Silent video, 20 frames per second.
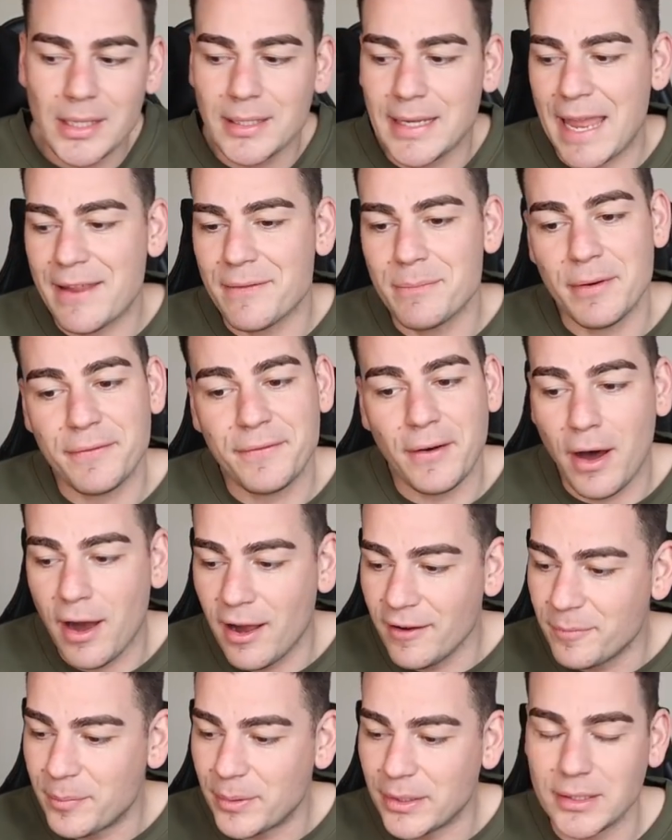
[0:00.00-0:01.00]
gave him a
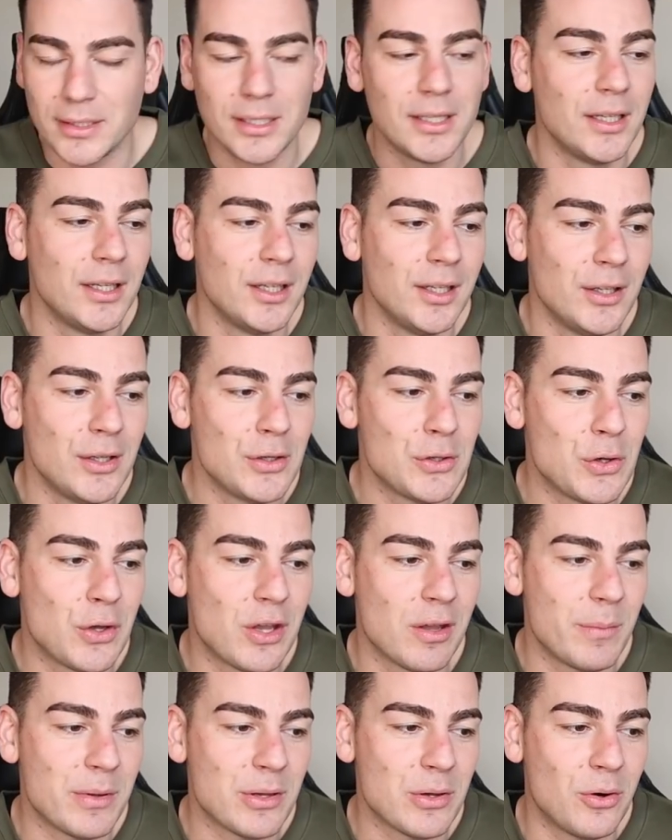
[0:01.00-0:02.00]
five, but you
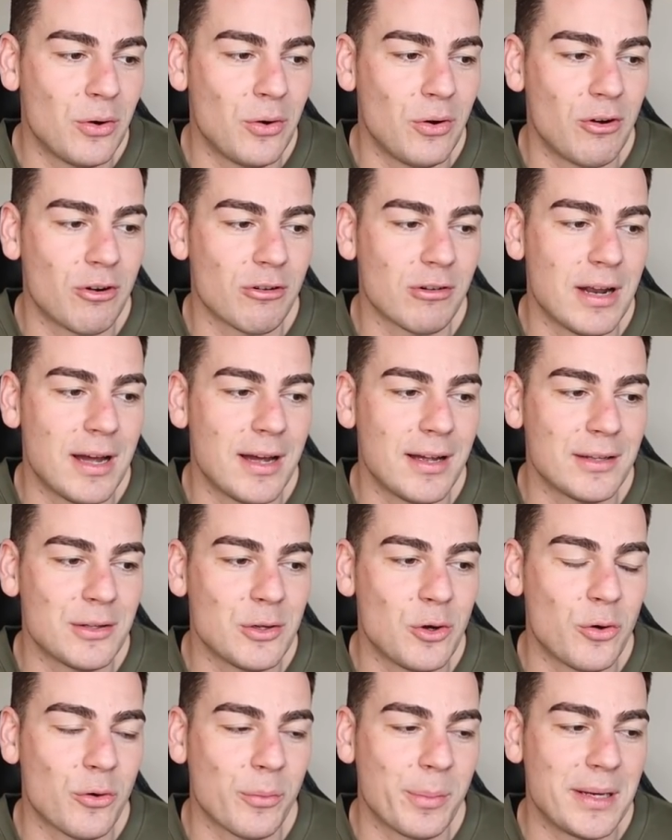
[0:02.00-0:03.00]
give me your uh,
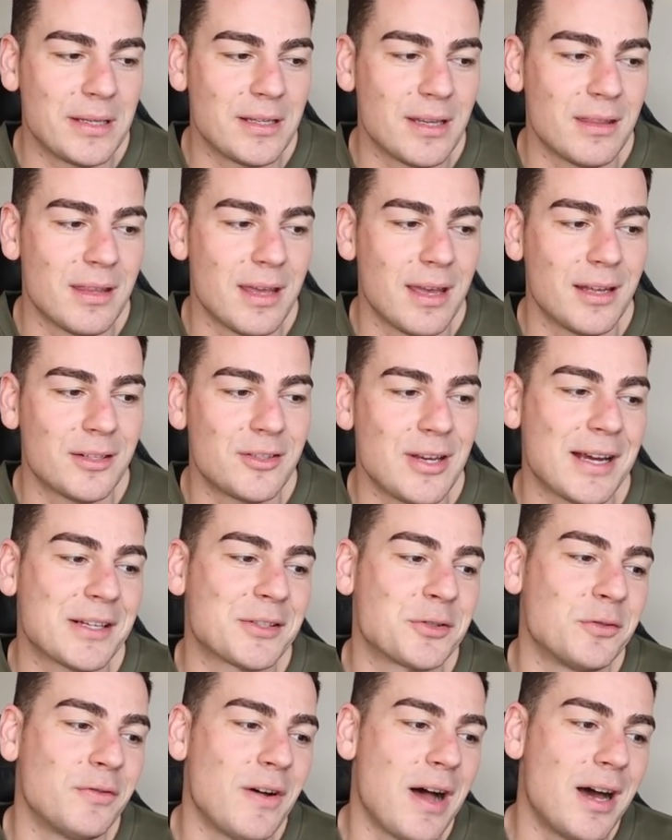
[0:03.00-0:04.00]
your opinion there. Jack
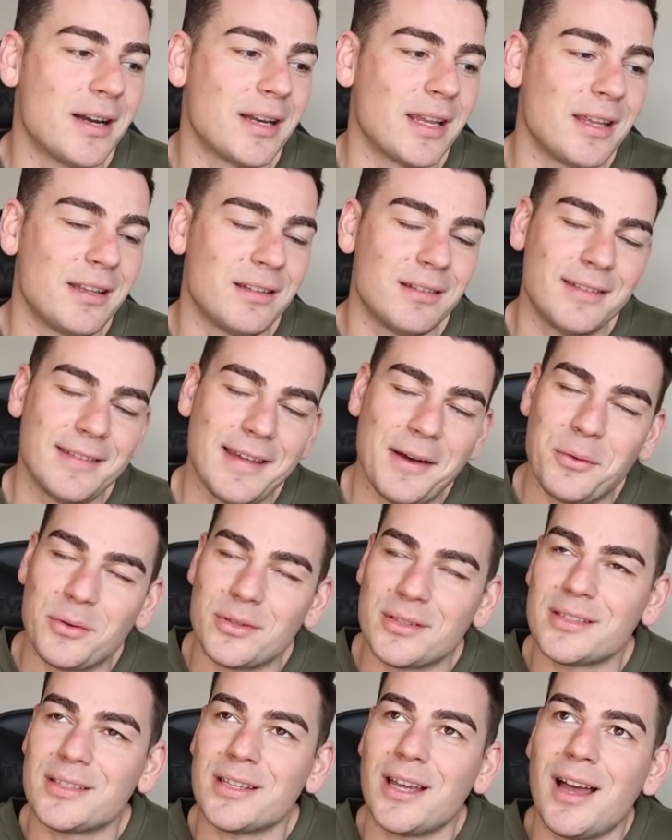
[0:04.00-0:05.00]
Silvagni, that
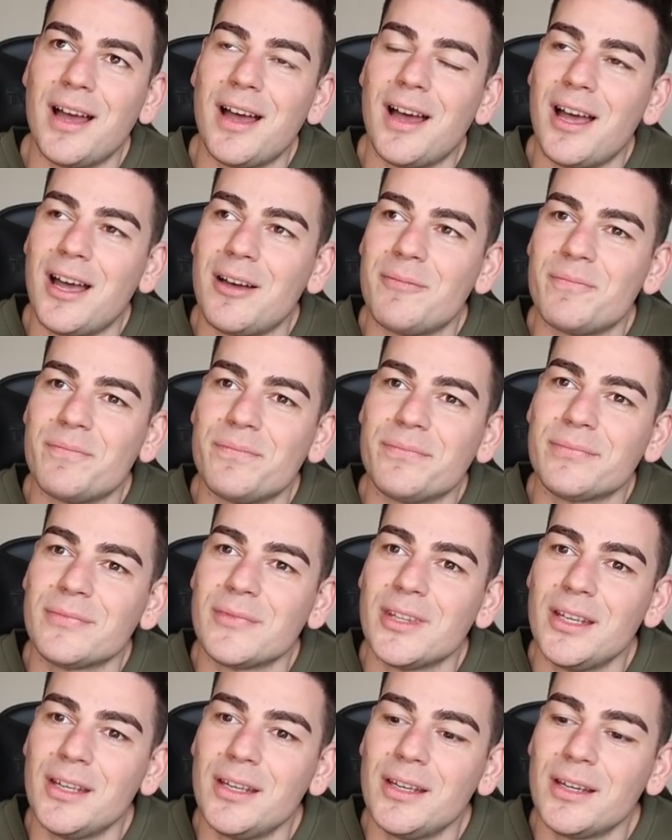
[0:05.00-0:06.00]
was... Um,
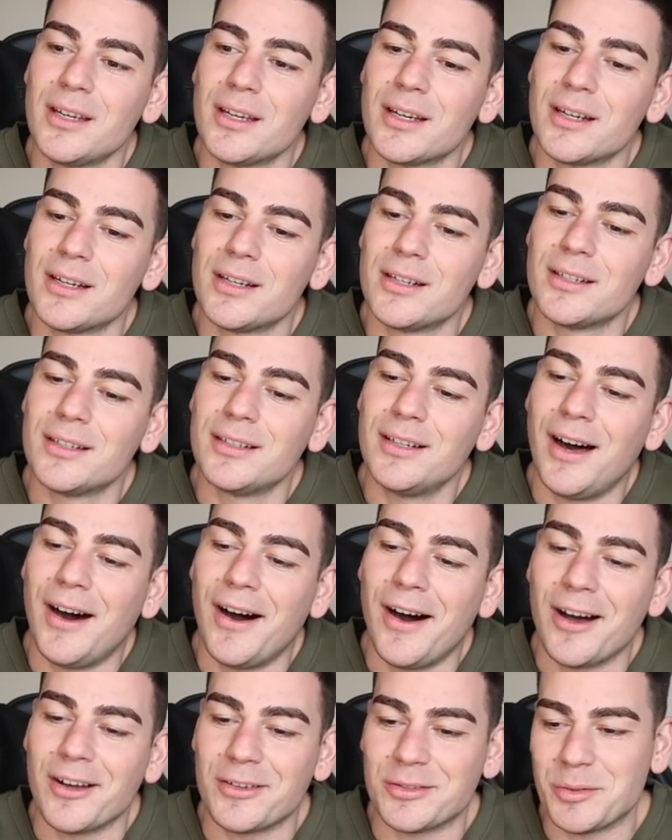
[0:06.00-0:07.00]

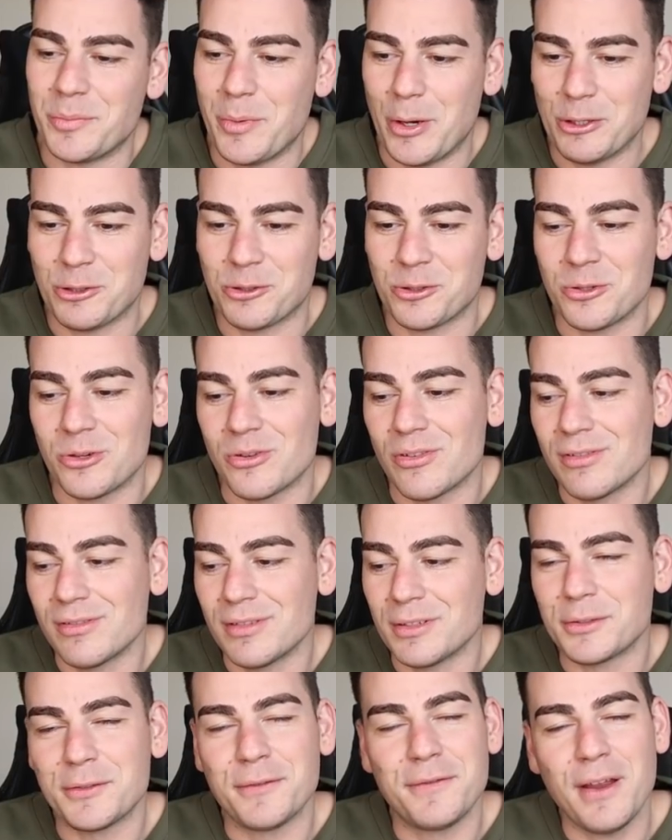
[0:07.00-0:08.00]
oh, it was emotional.
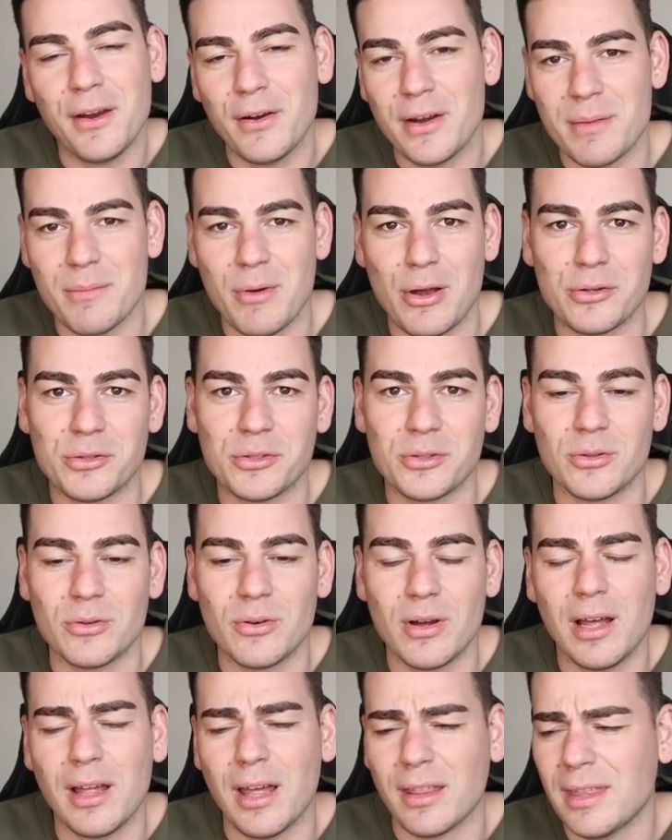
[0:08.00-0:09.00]
It was very
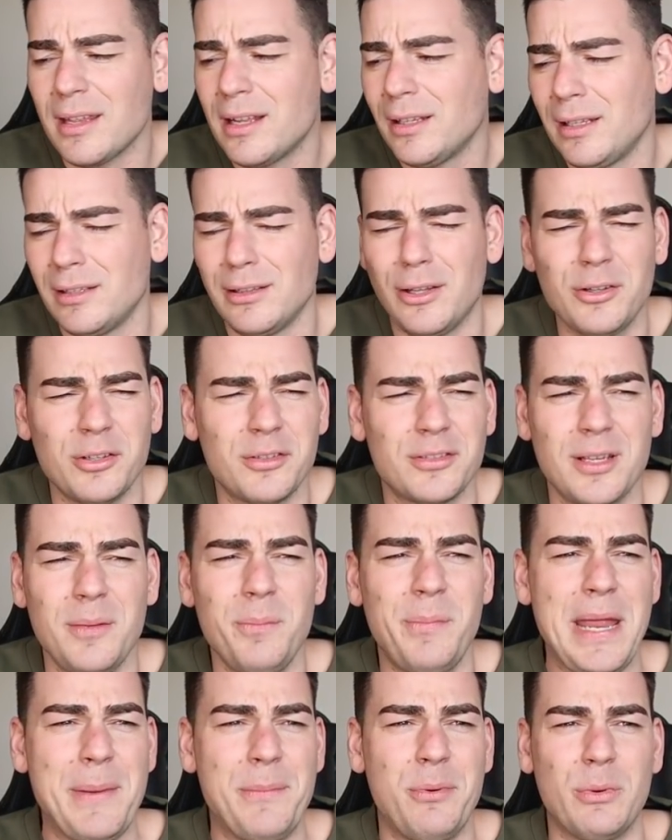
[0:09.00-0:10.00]
emotional. I think a lot of,
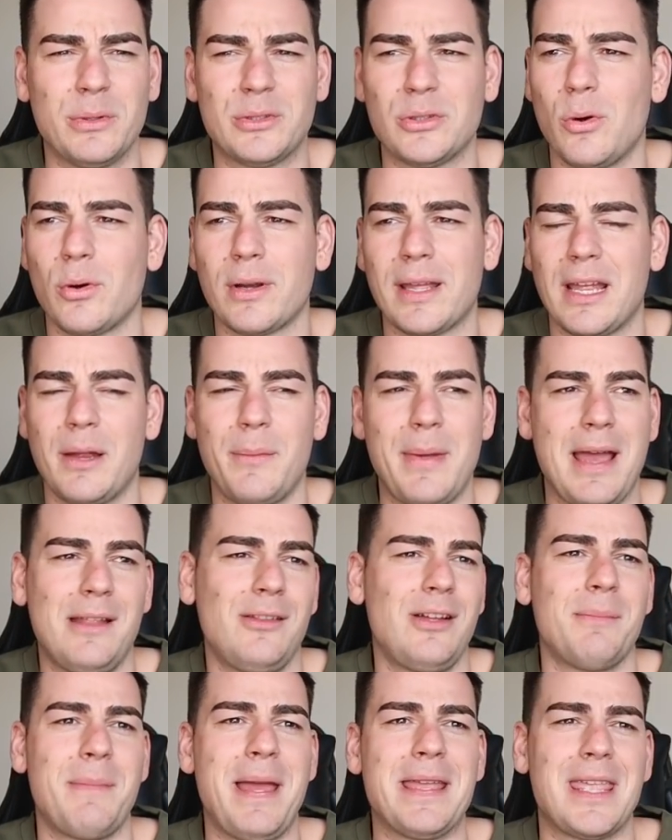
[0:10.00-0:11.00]
some people were talking
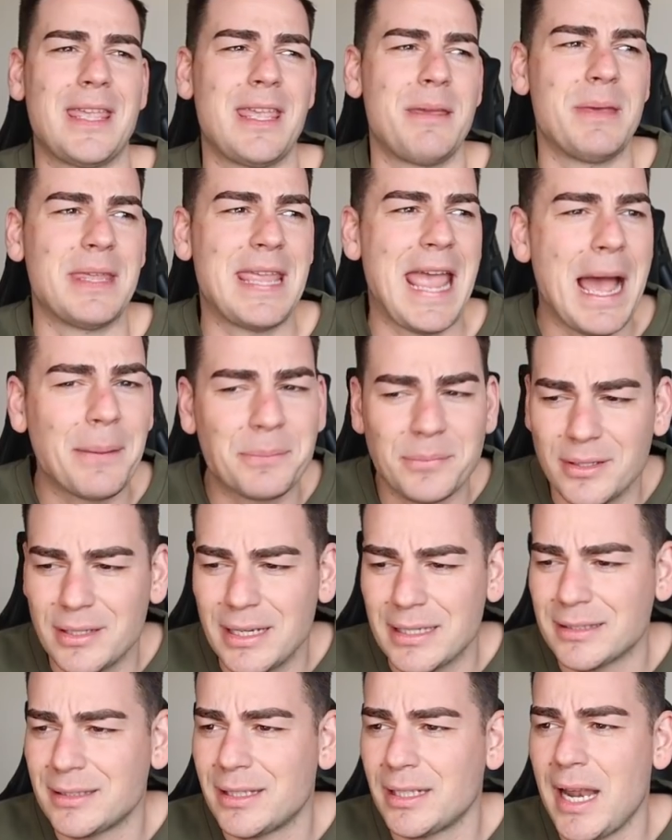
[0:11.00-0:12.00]
about like making him captain
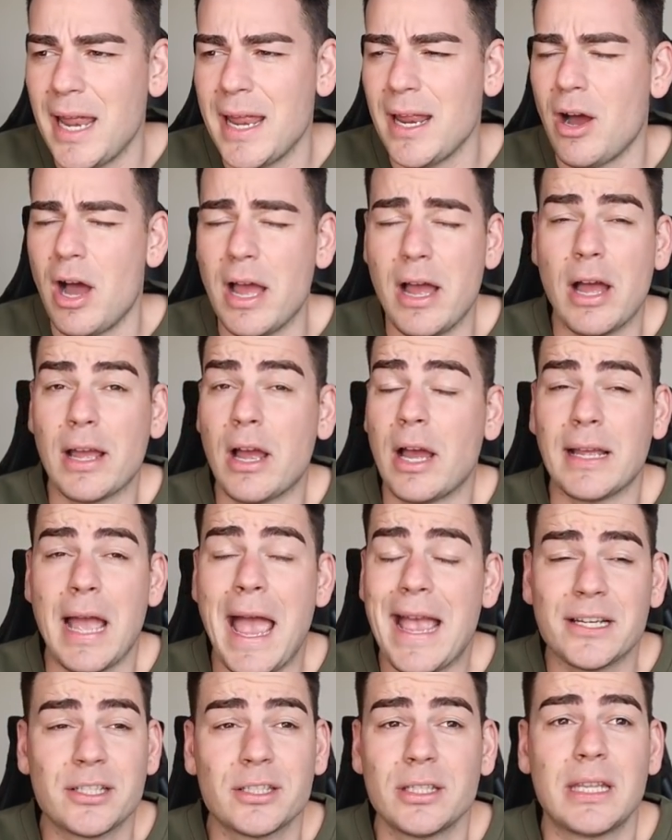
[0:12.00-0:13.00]
yesterday. I, I
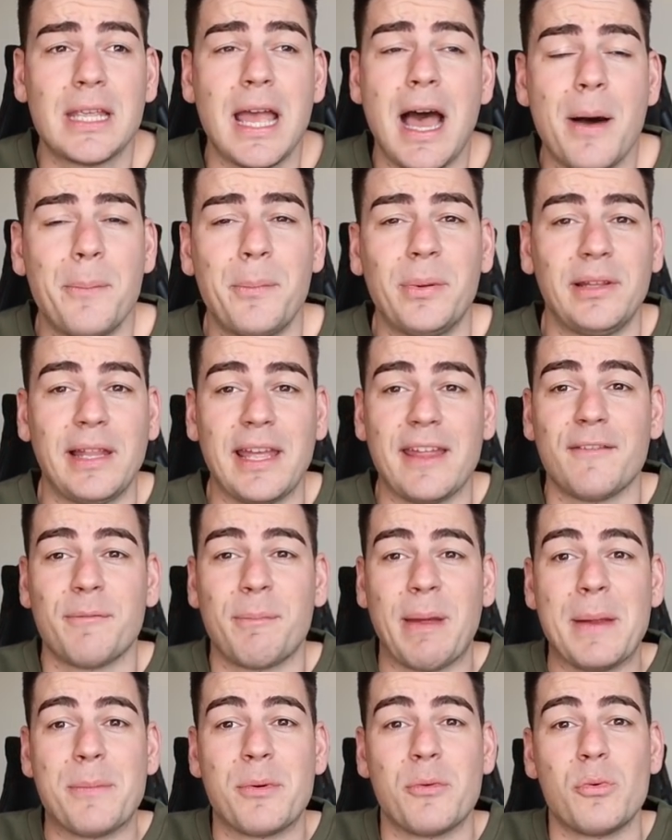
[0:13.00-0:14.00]
actually can't believe
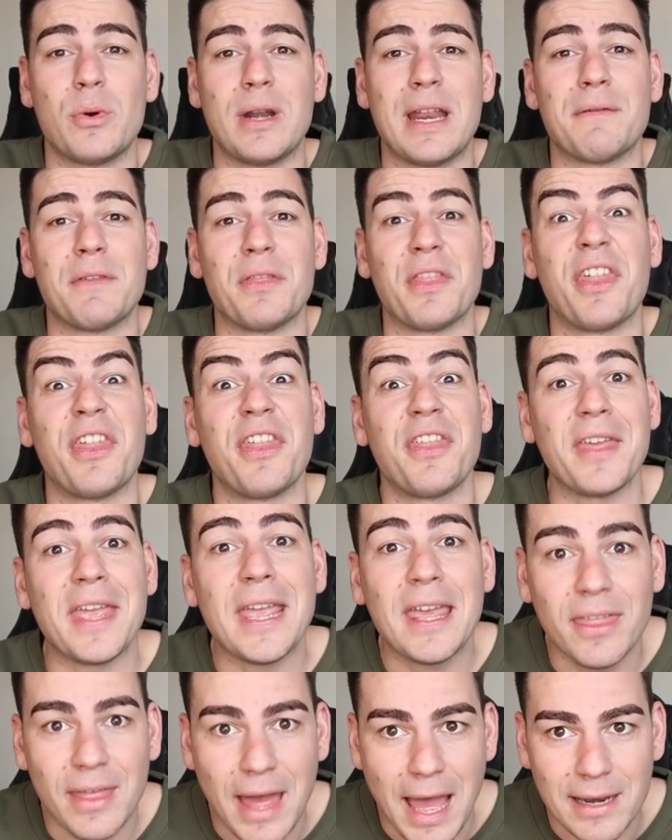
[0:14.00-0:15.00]
people would even
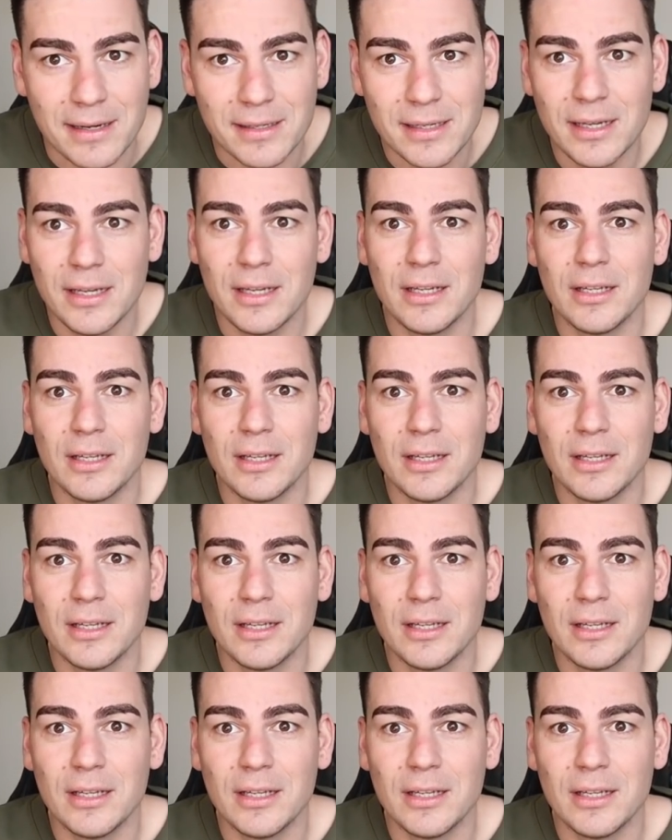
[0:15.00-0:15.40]
think that.